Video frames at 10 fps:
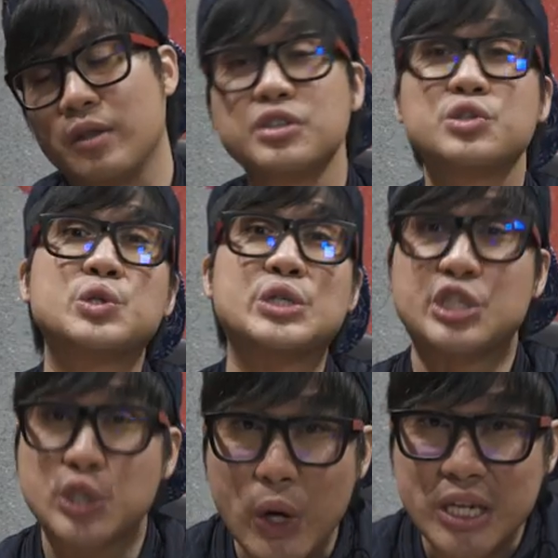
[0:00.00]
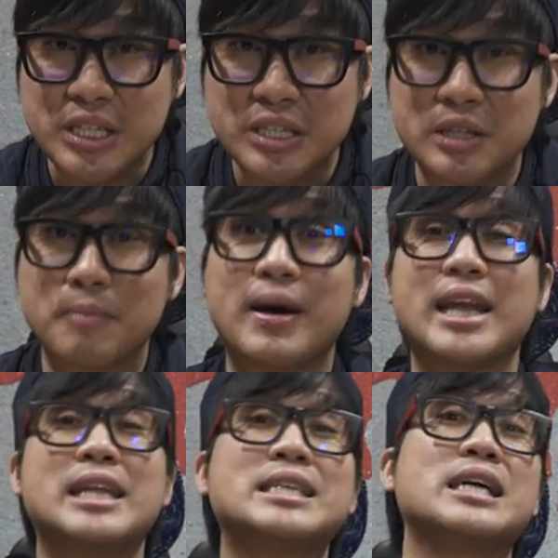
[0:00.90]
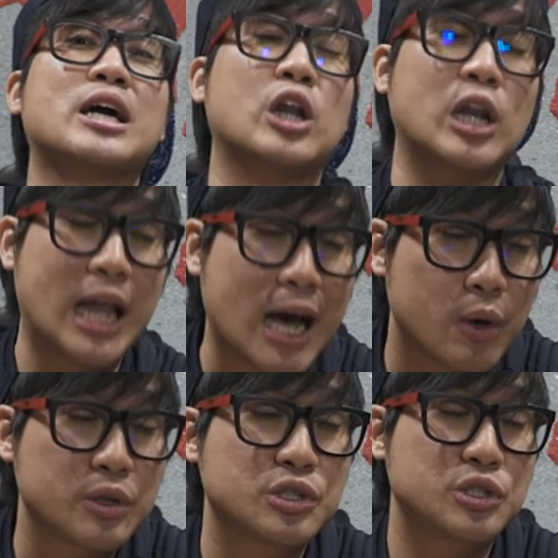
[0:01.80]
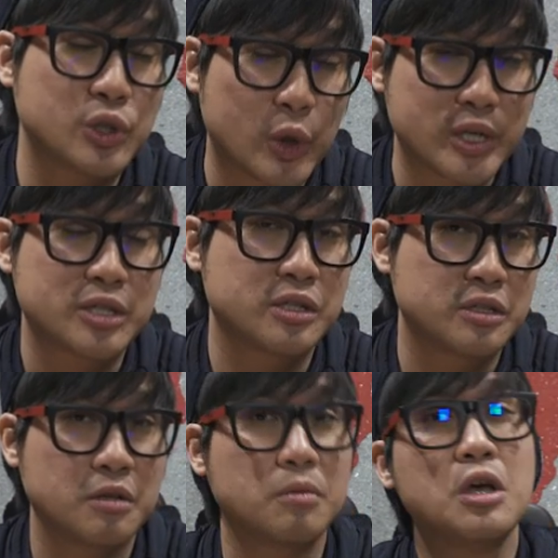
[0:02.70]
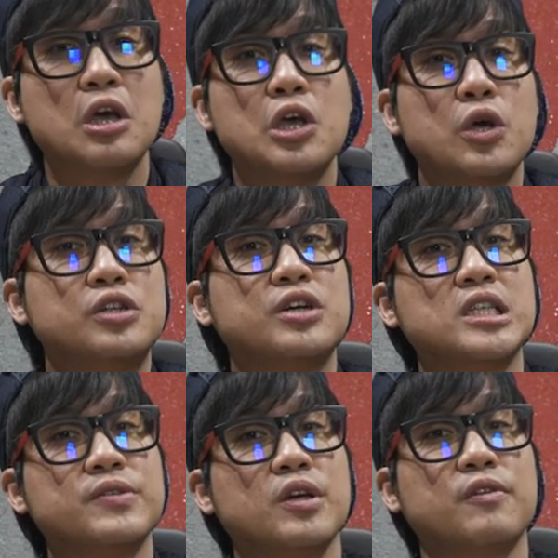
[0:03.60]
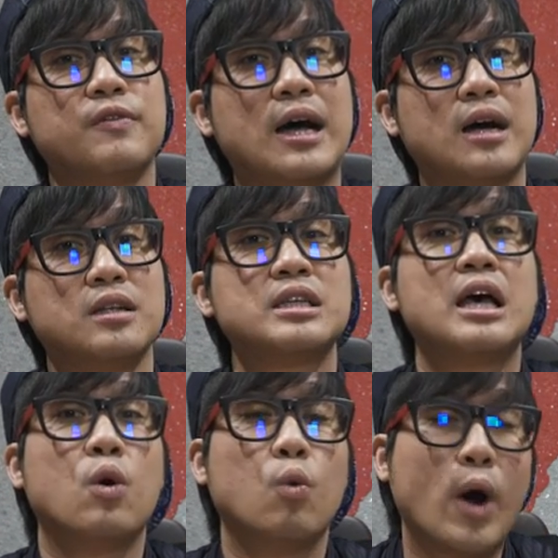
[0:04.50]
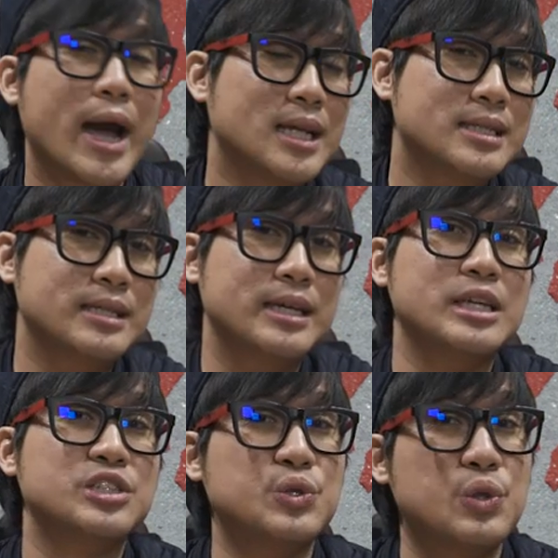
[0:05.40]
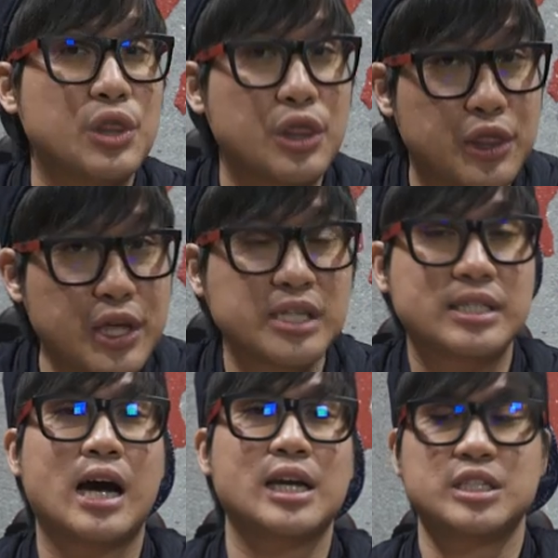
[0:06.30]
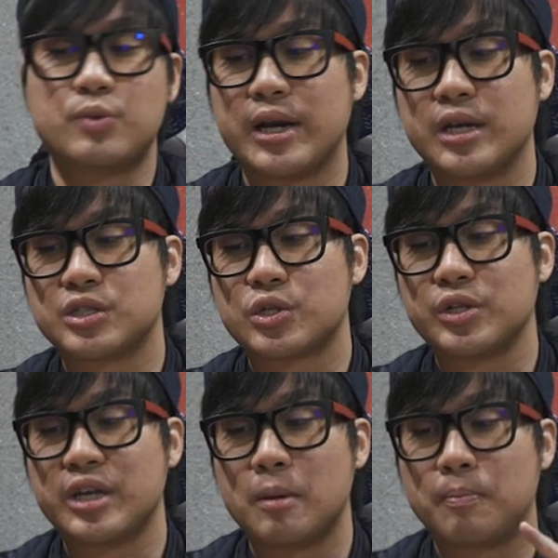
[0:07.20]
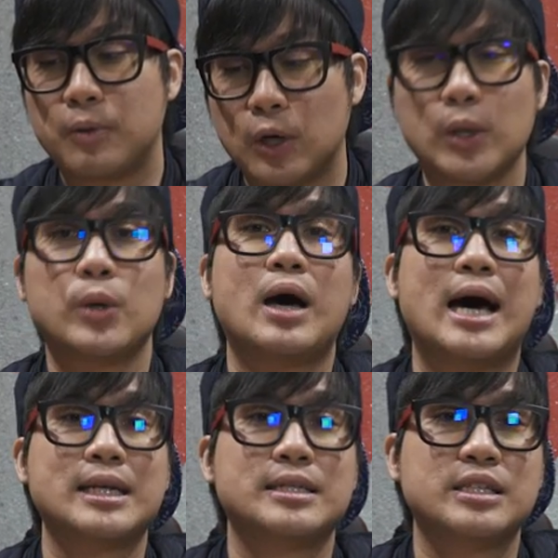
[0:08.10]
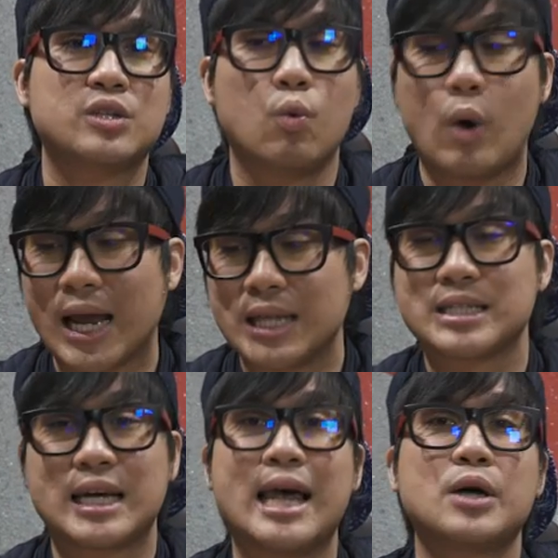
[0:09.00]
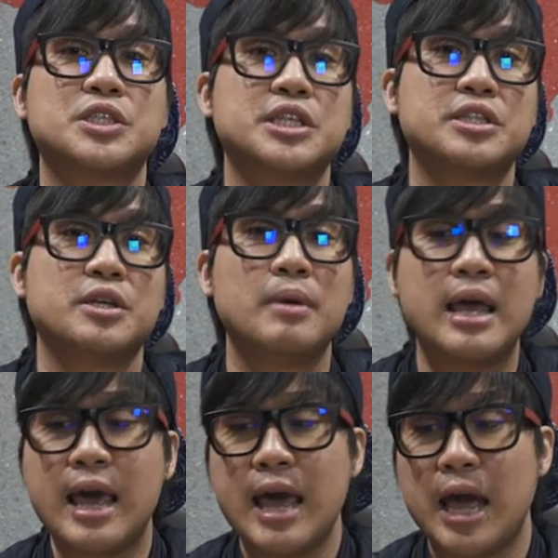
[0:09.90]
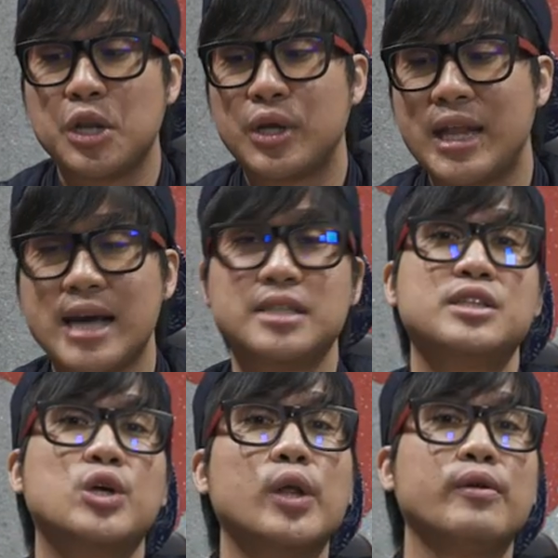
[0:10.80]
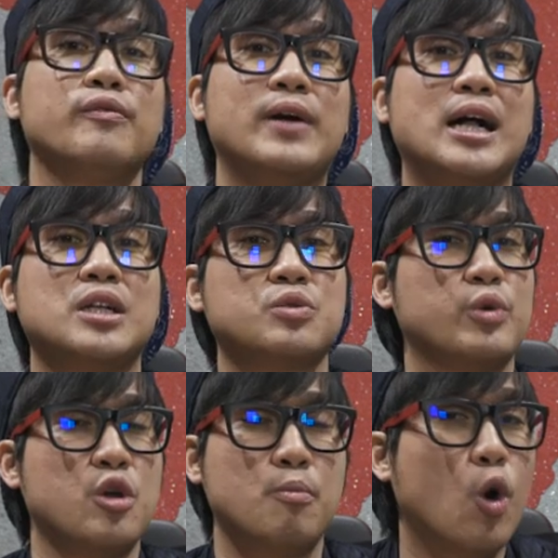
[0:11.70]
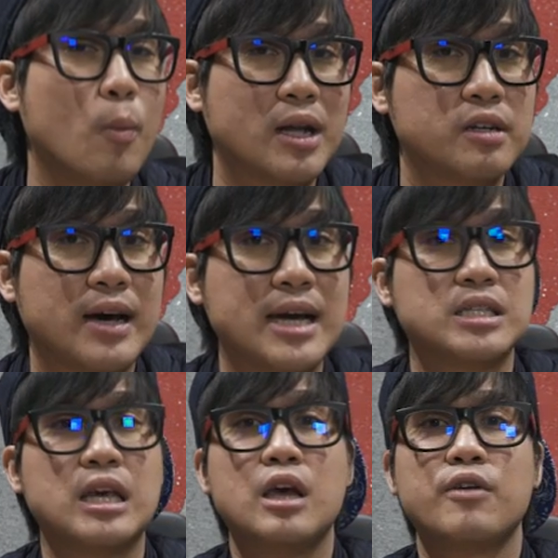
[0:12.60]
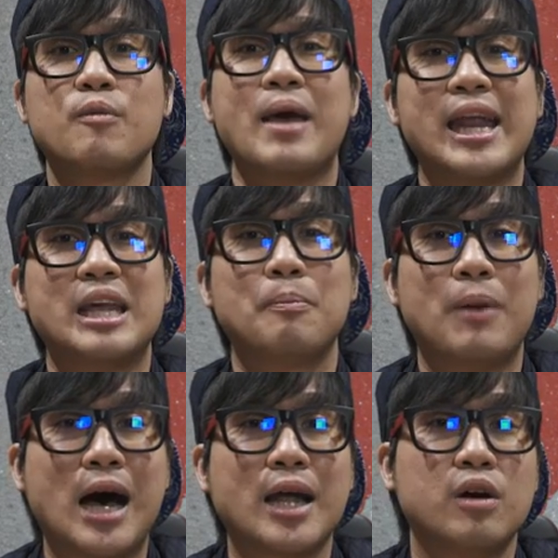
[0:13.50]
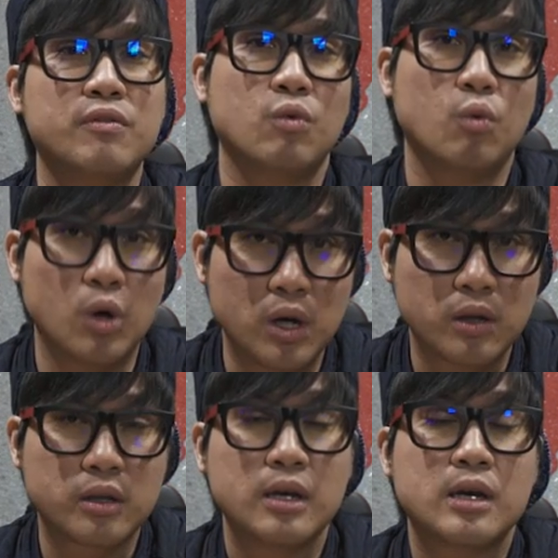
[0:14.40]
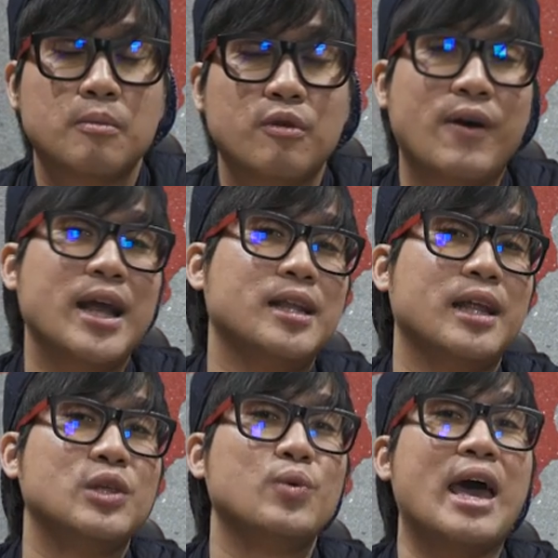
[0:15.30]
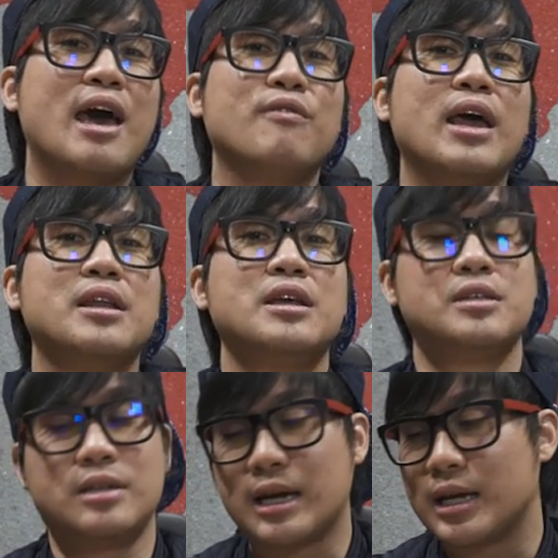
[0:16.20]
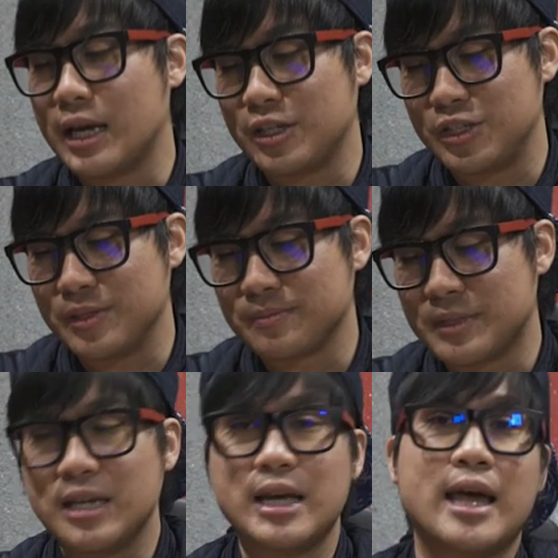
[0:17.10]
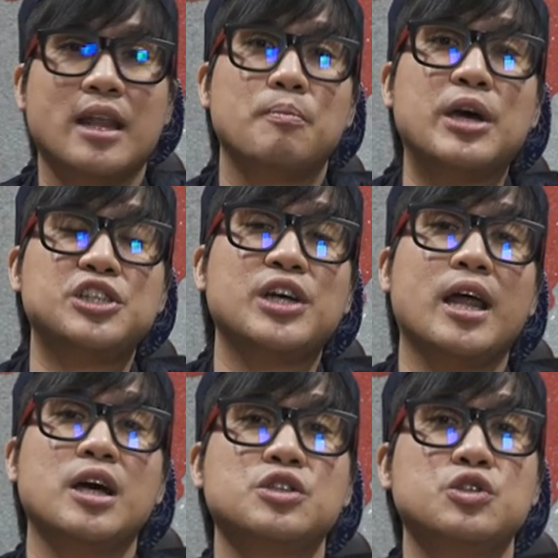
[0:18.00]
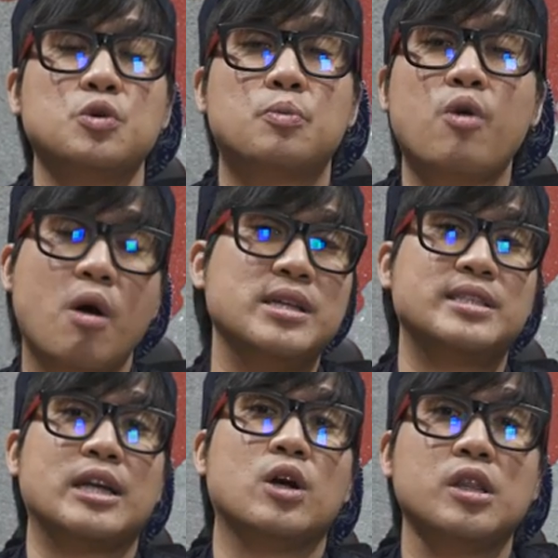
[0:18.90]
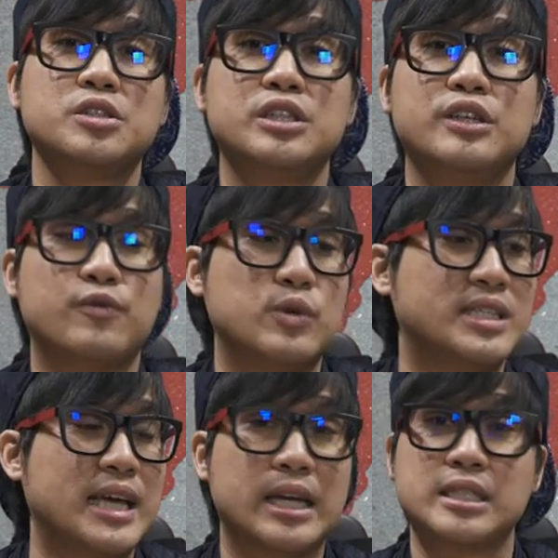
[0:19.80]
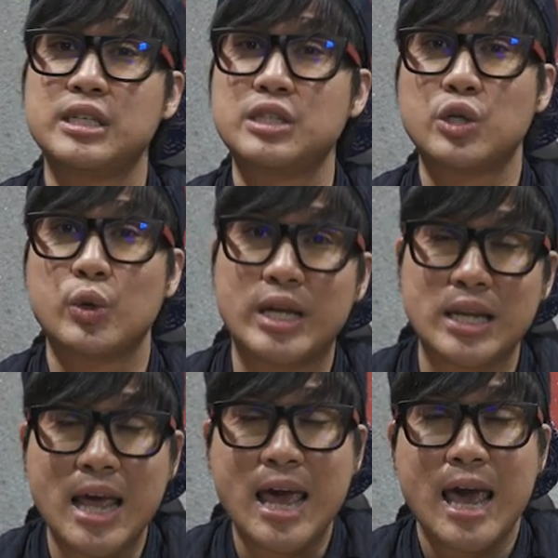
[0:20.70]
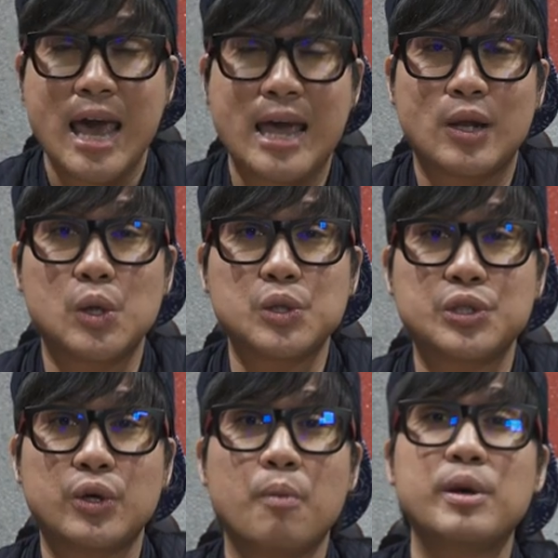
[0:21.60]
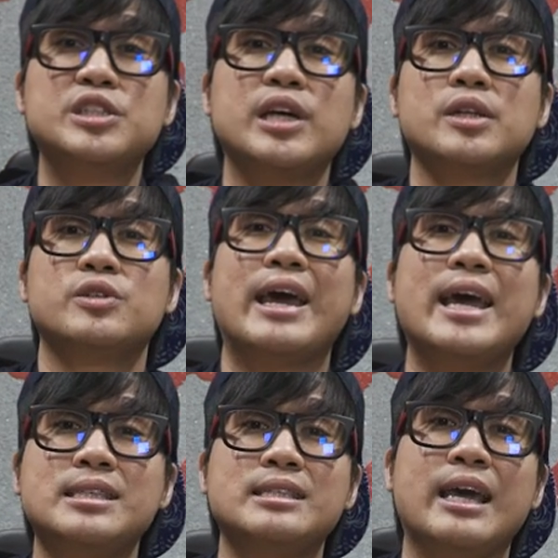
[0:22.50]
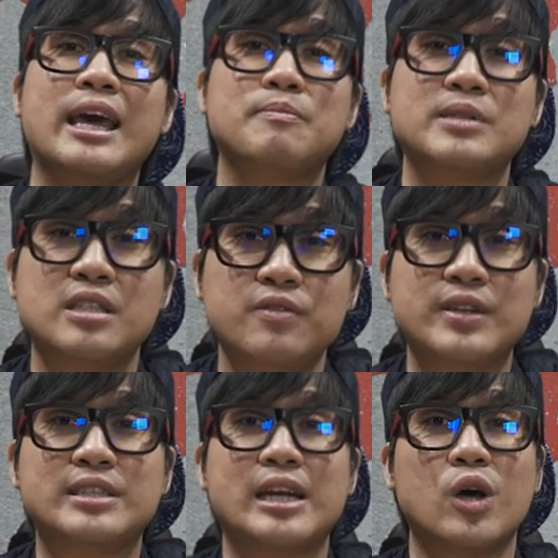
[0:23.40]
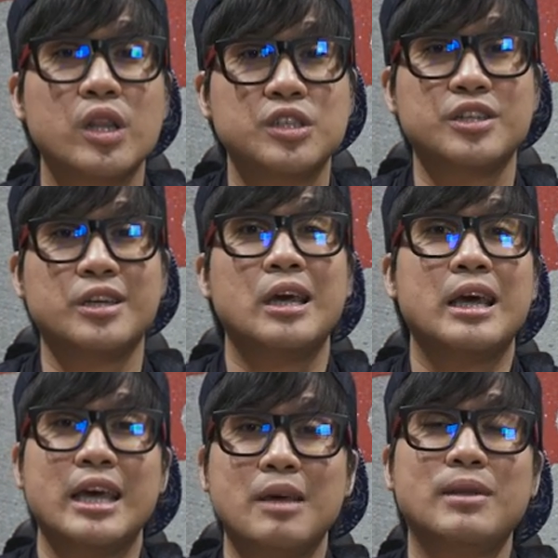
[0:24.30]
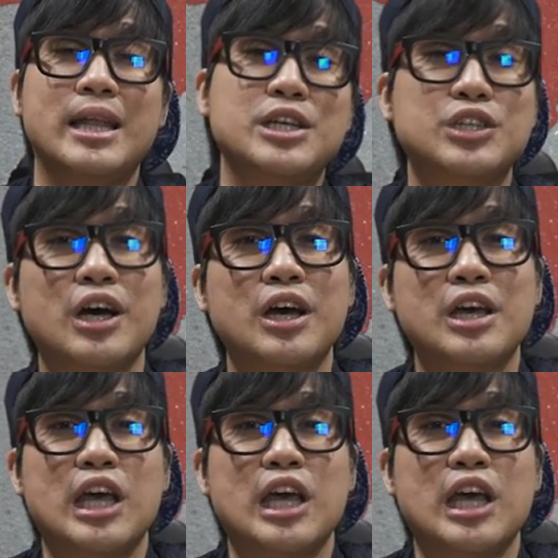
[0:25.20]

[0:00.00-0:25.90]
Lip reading: This is also a storage system, but it is a cloud storage system. You can transfer your files wirelessly into this hard disk right here. It's called the Apollo Hard Disk Wireless Cloud System. And you can access all your files with your mobile device from any part of the world, provided that you have an internet connection. And a big shout out to Promise Technology for sending us this unit. And also a big shout out to ACA Pacific Technology in Malaysia.